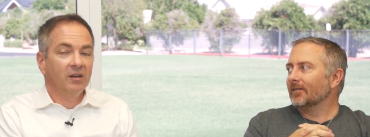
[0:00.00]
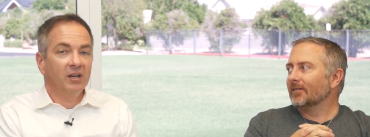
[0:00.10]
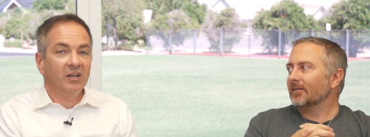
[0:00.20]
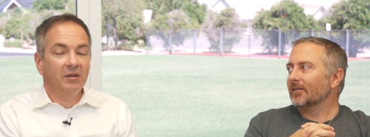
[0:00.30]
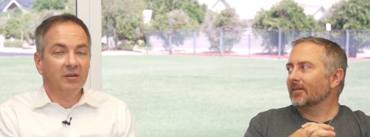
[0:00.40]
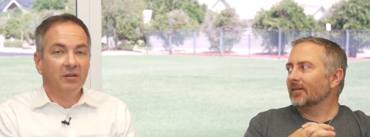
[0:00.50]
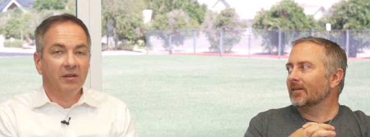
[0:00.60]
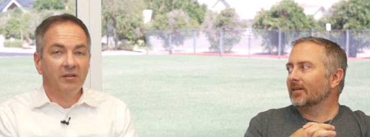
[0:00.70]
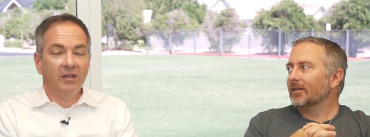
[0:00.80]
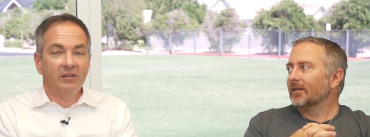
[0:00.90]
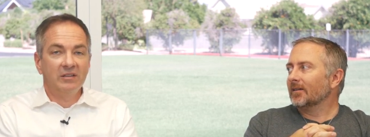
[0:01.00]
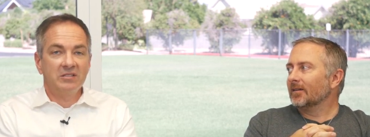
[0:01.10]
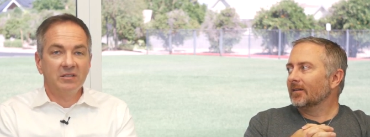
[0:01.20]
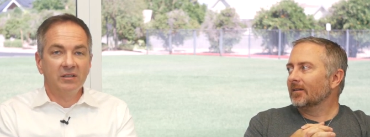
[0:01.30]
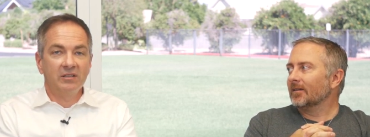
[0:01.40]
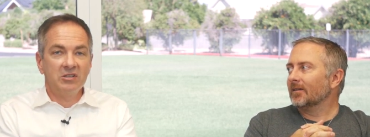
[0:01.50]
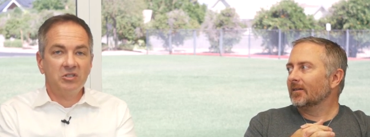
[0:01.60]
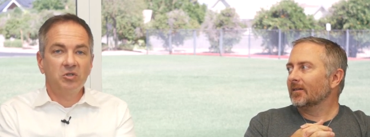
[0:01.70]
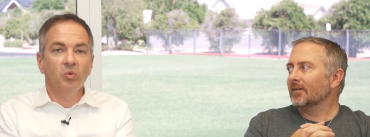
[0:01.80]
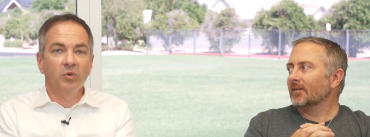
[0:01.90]
Speaker 1: Uh, that that these uh,
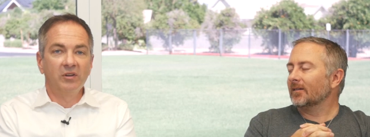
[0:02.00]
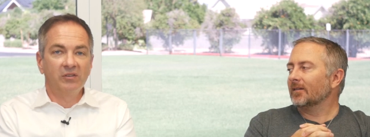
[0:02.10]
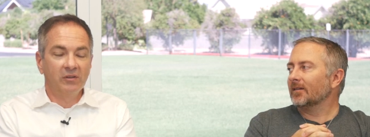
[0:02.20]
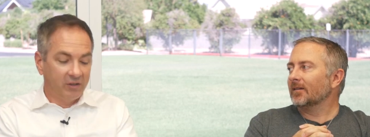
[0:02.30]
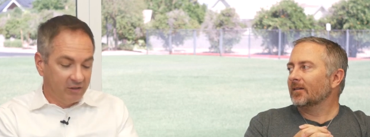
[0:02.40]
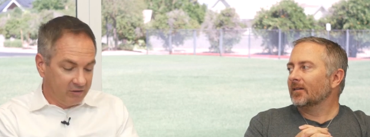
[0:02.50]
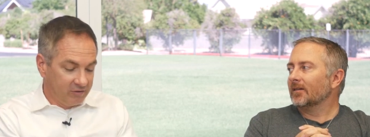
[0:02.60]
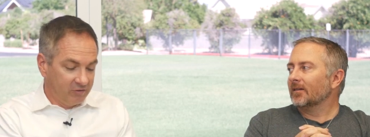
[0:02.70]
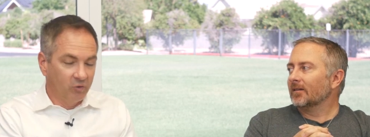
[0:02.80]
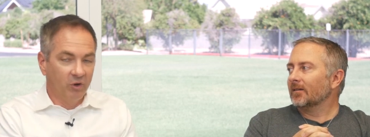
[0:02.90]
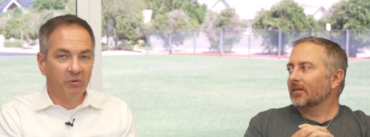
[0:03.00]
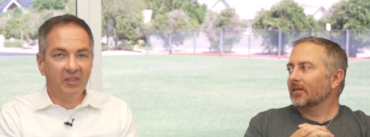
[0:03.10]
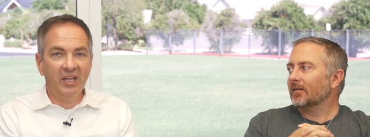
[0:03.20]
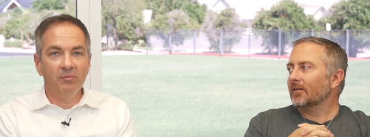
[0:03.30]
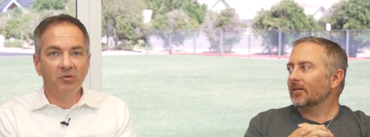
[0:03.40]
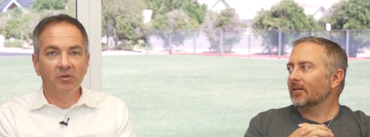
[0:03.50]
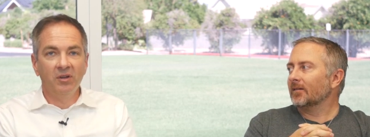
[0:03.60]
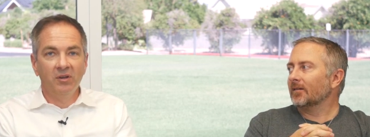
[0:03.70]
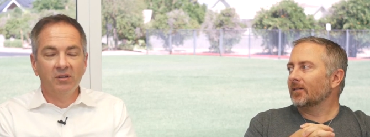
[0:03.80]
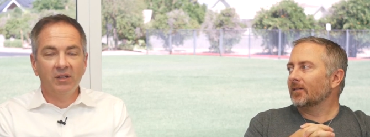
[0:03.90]
these stories. You look at this story with
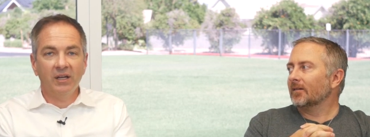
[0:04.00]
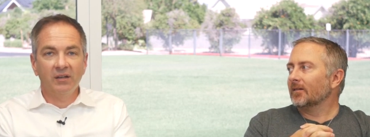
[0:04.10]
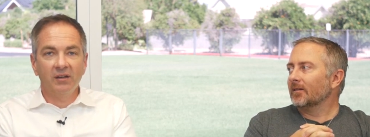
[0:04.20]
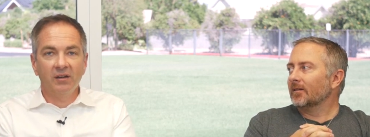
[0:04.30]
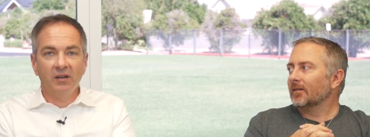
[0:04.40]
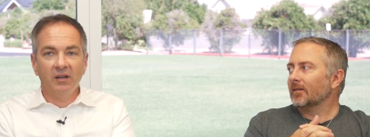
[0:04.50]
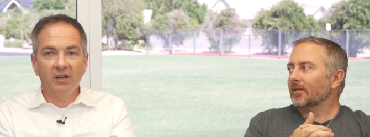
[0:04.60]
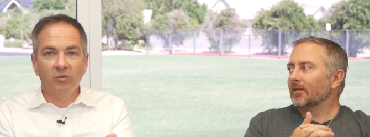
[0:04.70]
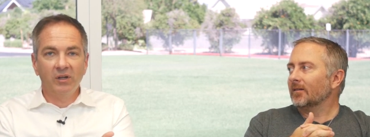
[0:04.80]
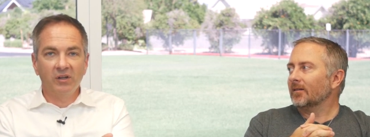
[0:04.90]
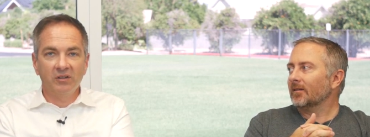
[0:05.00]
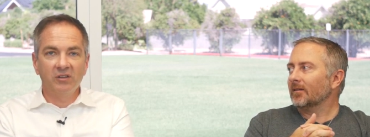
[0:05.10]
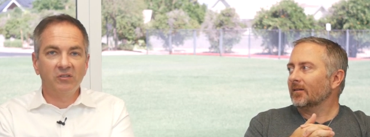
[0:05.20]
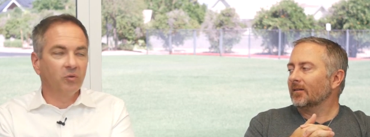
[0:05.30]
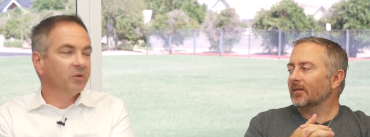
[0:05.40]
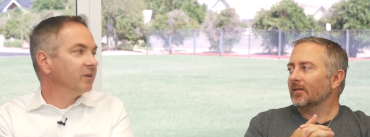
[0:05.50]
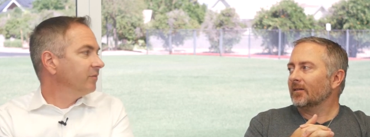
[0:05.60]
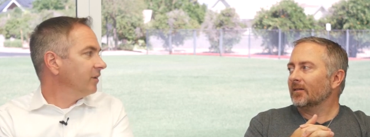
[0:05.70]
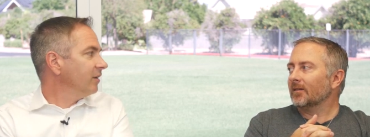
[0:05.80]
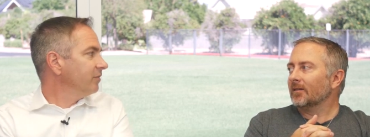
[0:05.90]
Abel. That uh, we look at the
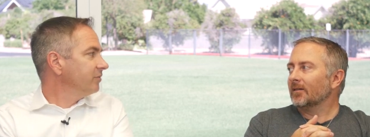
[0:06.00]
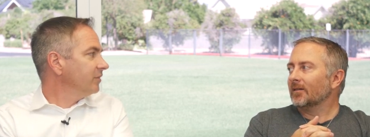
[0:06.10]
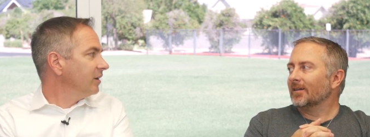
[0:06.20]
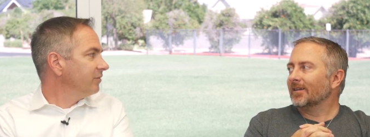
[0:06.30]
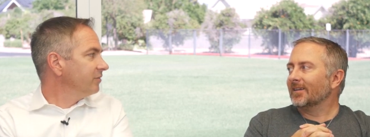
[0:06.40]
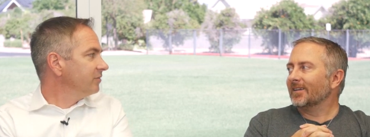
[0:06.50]
story of, of, of